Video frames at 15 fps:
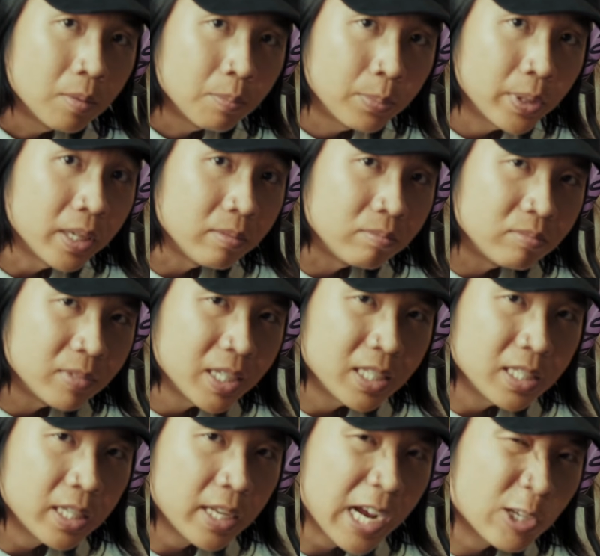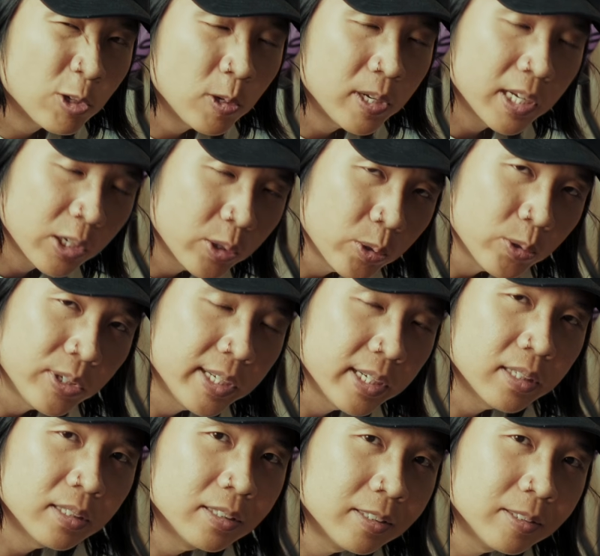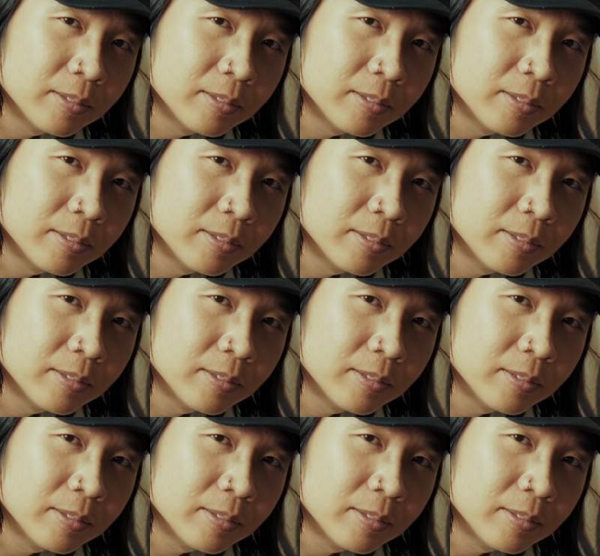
But is it actually a good deal?